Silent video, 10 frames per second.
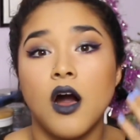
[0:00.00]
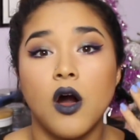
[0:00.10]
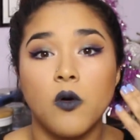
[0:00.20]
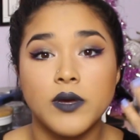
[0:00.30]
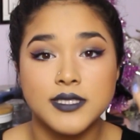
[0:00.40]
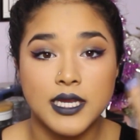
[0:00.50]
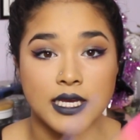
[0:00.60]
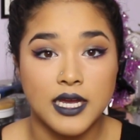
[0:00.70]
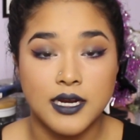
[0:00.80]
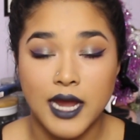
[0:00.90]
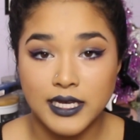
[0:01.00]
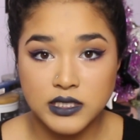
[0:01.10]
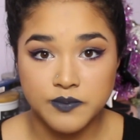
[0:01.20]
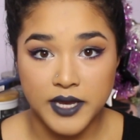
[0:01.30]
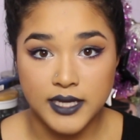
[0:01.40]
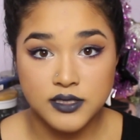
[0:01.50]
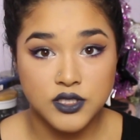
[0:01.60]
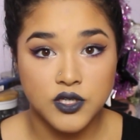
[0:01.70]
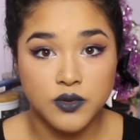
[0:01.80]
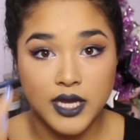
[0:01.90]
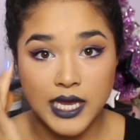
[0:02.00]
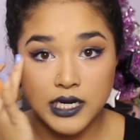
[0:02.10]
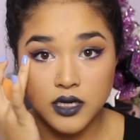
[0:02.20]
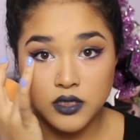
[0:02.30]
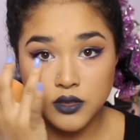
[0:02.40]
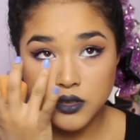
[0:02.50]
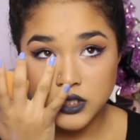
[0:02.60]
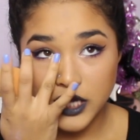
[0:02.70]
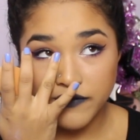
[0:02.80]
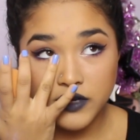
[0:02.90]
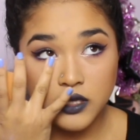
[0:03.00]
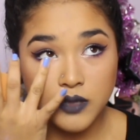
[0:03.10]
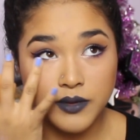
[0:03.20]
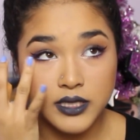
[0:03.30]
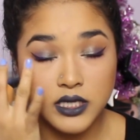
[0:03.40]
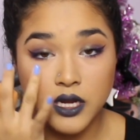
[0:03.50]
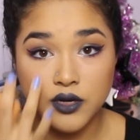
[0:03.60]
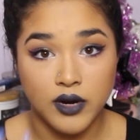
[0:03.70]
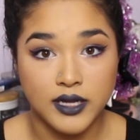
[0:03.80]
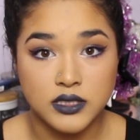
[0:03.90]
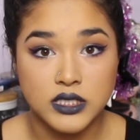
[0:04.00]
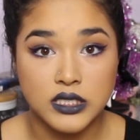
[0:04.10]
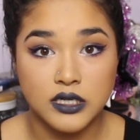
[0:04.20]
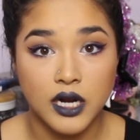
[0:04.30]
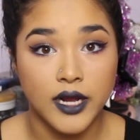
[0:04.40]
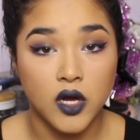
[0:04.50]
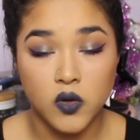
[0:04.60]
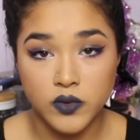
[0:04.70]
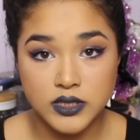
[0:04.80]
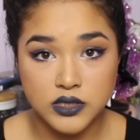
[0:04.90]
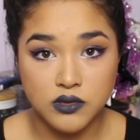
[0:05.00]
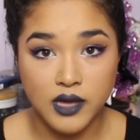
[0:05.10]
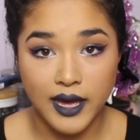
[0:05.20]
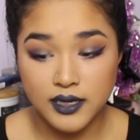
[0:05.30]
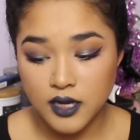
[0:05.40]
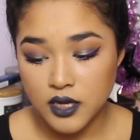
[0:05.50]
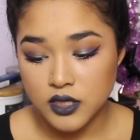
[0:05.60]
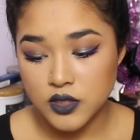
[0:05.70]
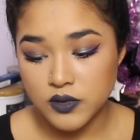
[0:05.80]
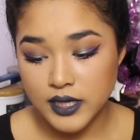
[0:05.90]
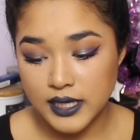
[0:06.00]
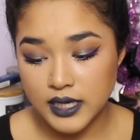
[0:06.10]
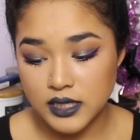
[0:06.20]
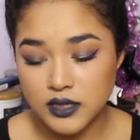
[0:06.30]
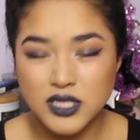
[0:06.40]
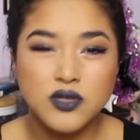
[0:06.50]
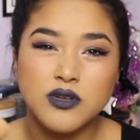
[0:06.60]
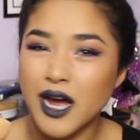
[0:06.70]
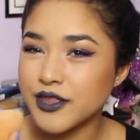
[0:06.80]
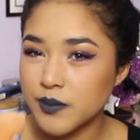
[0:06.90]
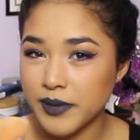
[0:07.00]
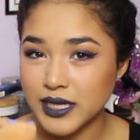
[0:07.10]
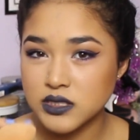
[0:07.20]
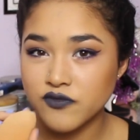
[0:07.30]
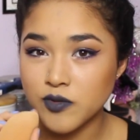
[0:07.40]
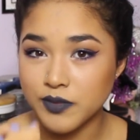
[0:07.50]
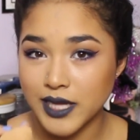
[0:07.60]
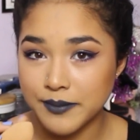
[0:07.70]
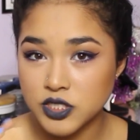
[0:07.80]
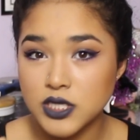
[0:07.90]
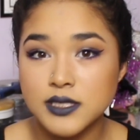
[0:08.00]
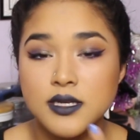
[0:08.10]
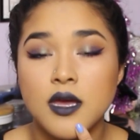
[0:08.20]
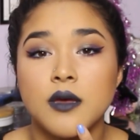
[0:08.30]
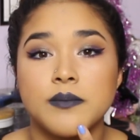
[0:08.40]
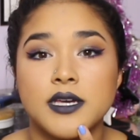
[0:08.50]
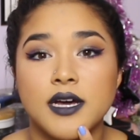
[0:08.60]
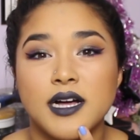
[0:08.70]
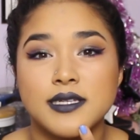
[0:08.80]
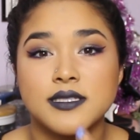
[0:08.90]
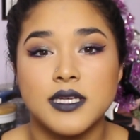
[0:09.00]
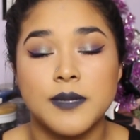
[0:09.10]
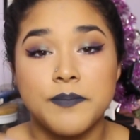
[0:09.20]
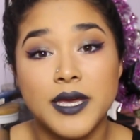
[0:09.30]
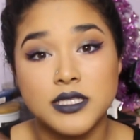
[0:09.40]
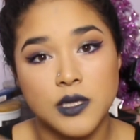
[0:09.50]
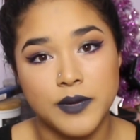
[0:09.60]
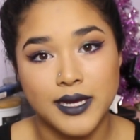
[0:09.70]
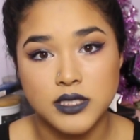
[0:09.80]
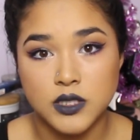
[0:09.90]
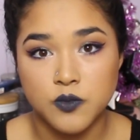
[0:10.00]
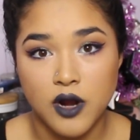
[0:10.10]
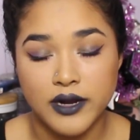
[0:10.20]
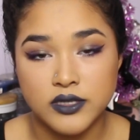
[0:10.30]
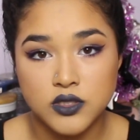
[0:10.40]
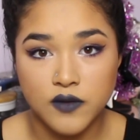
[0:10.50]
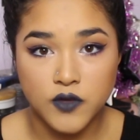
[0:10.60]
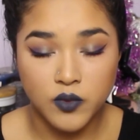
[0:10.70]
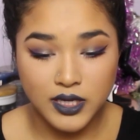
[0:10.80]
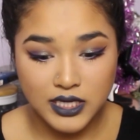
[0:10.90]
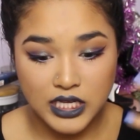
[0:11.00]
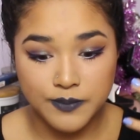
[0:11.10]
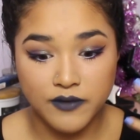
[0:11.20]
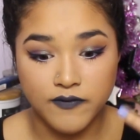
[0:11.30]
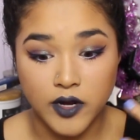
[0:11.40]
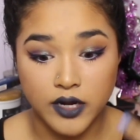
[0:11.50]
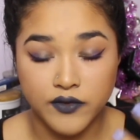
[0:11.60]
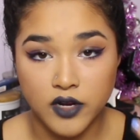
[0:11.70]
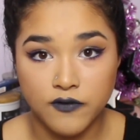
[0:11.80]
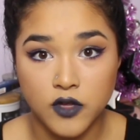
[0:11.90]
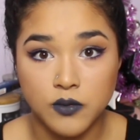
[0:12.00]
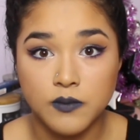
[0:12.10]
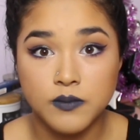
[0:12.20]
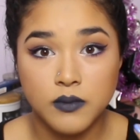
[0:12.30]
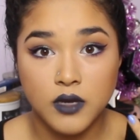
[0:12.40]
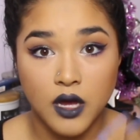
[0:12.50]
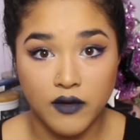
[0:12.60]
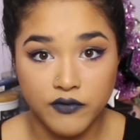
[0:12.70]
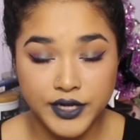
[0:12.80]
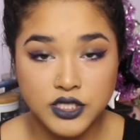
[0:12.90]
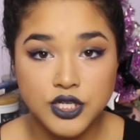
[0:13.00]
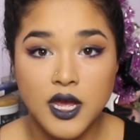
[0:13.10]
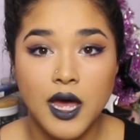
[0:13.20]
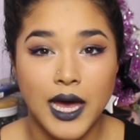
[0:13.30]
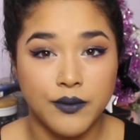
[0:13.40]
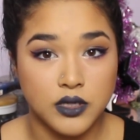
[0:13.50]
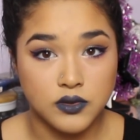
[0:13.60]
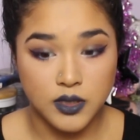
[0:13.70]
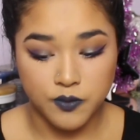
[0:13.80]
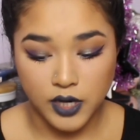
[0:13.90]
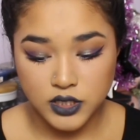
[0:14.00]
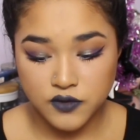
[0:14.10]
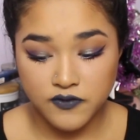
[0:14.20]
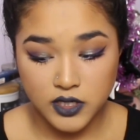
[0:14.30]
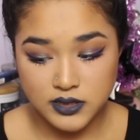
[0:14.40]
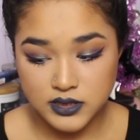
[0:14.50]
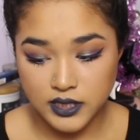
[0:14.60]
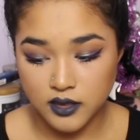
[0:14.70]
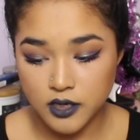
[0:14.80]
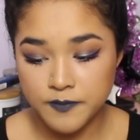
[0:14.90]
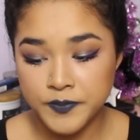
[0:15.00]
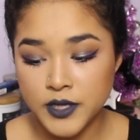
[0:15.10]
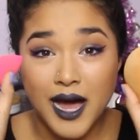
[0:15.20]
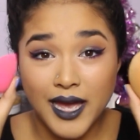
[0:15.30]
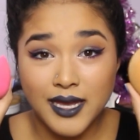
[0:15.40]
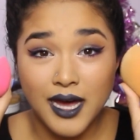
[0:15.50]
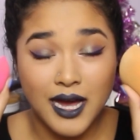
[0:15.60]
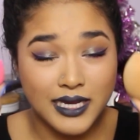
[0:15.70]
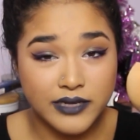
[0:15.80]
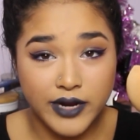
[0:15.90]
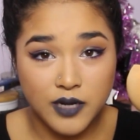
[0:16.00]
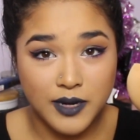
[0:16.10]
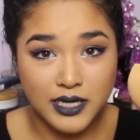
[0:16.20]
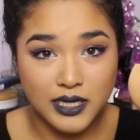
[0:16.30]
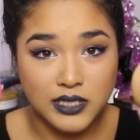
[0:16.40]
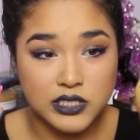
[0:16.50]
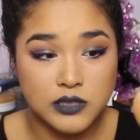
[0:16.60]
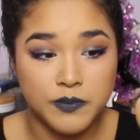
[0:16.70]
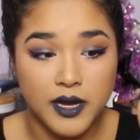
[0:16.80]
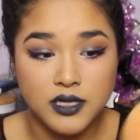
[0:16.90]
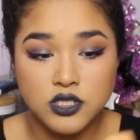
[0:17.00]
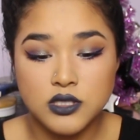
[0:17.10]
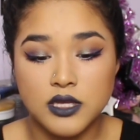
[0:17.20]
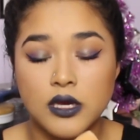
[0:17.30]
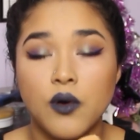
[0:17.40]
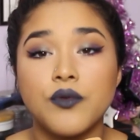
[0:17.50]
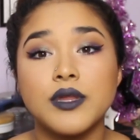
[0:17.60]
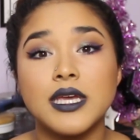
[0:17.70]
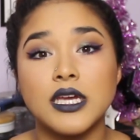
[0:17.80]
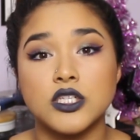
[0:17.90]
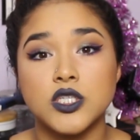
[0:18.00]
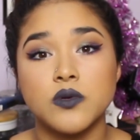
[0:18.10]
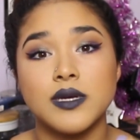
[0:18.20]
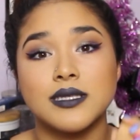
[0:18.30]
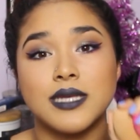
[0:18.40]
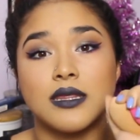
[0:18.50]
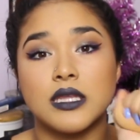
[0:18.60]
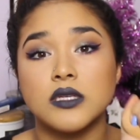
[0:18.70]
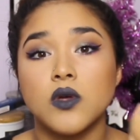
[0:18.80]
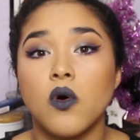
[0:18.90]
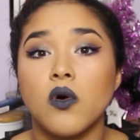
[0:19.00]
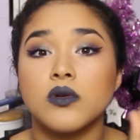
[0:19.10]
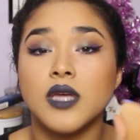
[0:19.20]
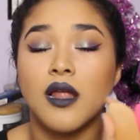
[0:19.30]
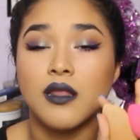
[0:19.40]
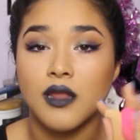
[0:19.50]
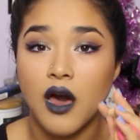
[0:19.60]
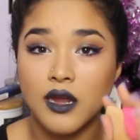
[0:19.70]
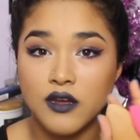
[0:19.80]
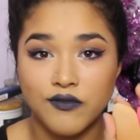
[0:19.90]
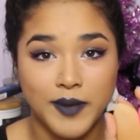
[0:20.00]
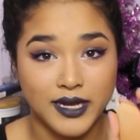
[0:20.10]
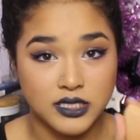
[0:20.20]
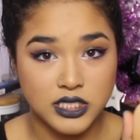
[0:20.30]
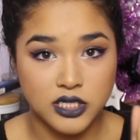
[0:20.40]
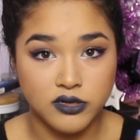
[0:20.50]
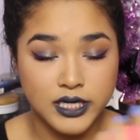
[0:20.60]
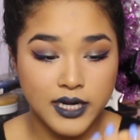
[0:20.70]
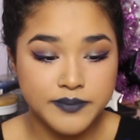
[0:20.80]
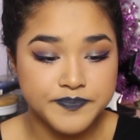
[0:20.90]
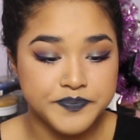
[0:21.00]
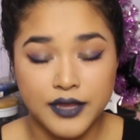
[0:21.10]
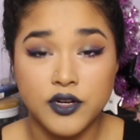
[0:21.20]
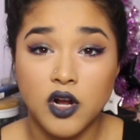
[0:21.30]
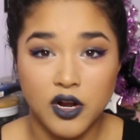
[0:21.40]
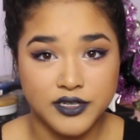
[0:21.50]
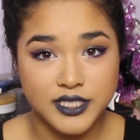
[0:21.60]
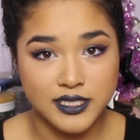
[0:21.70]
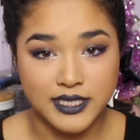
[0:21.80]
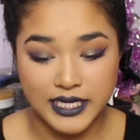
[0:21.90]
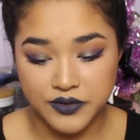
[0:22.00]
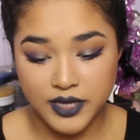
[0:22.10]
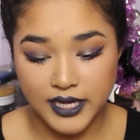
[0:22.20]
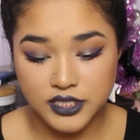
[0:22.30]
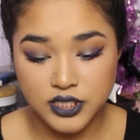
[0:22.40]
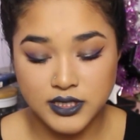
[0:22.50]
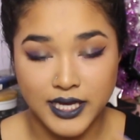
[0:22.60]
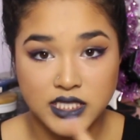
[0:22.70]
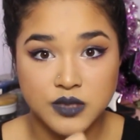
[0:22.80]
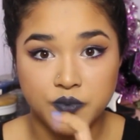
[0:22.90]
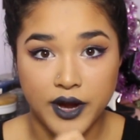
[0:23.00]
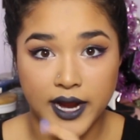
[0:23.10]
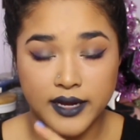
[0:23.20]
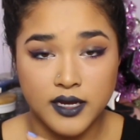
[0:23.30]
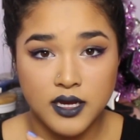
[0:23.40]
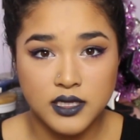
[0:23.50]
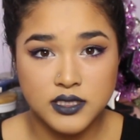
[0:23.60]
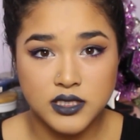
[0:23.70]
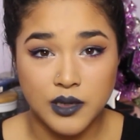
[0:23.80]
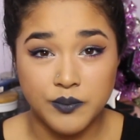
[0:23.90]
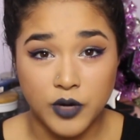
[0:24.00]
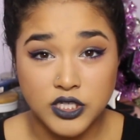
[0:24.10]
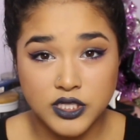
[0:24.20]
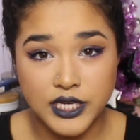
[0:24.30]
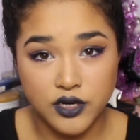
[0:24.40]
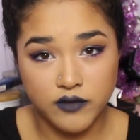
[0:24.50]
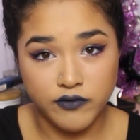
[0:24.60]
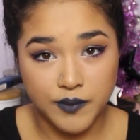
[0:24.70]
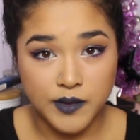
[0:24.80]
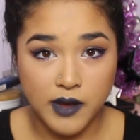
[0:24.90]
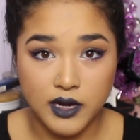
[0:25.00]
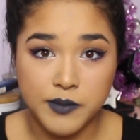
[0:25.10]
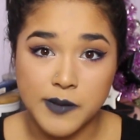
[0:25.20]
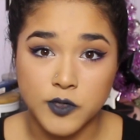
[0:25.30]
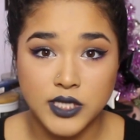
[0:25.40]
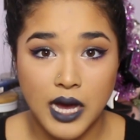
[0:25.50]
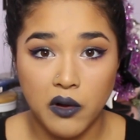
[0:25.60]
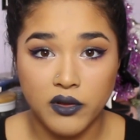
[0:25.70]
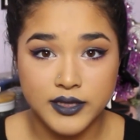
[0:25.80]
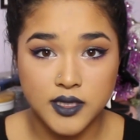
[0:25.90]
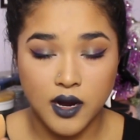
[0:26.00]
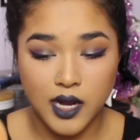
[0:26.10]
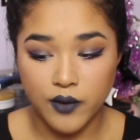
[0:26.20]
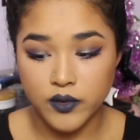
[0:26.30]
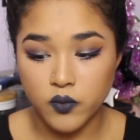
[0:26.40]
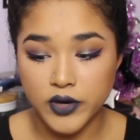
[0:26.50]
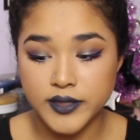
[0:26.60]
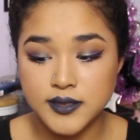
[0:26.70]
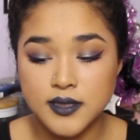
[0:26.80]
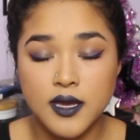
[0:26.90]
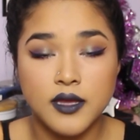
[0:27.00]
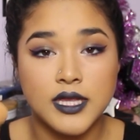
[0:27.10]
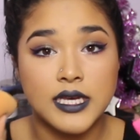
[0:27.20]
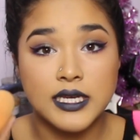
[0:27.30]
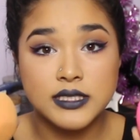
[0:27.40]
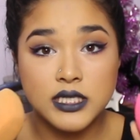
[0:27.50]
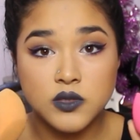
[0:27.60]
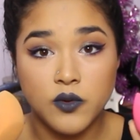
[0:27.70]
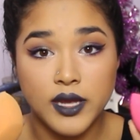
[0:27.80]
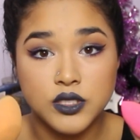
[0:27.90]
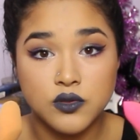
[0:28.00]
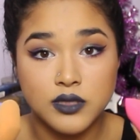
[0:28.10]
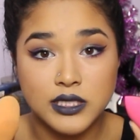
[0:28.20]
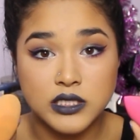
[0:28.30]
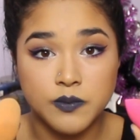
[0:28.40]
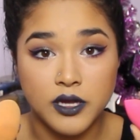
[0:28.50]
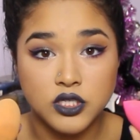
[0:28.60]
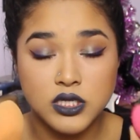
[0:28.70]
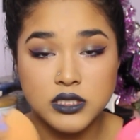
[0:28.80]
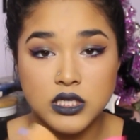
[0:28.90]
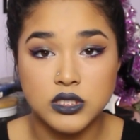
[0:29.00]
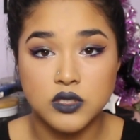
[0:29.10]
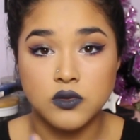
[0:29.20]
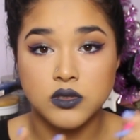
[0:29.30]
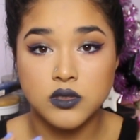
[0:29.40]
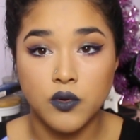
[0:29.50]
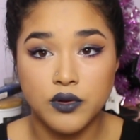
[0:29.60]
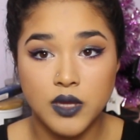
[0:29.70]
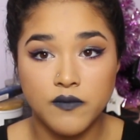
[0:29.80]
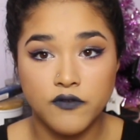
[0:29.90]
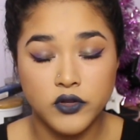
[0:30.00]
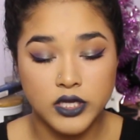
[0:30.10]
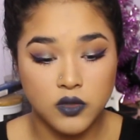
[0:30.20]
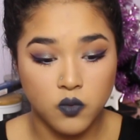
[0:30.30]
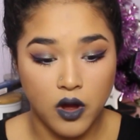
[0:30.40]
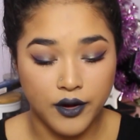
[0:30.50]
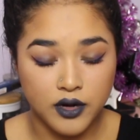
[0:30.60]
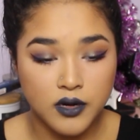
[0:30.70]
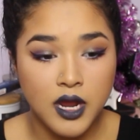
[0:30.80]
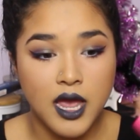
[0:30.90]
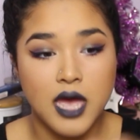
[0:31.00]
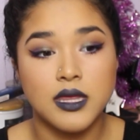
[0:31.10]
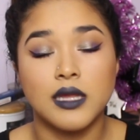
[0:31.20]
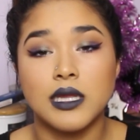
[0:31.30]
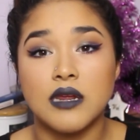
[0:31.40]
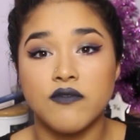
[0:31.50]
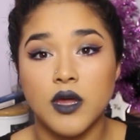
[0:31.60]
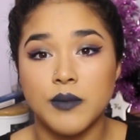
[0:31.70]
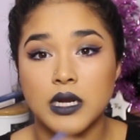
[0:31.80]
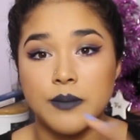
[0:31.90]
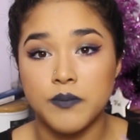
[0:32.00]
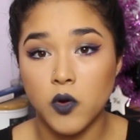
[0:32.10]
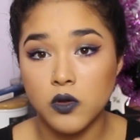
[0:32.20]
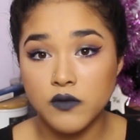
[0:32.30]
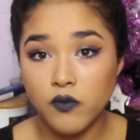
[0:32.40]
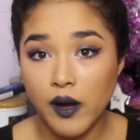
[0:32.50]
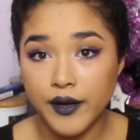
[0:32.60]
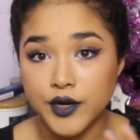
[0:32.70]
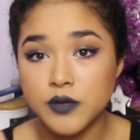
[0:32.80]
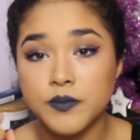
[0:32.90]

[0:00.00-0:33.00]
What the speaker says: Always getting a nice base. You can definitely blend in under eye concealer. I always do that. These are not the best for blemishes because it picks up excess product. So if you want to keep a very full coverage, I would use a brush for concealer. I highly recommend getting a sponge. The only issue is that these hold a lot of bacteria and they're hard to clean. You can't just spray some brush cleaner and rub them on a paper towel. That's not how it works. The easiest way to clean sponges is to soak them fully in water and then leave them in a bowl of water.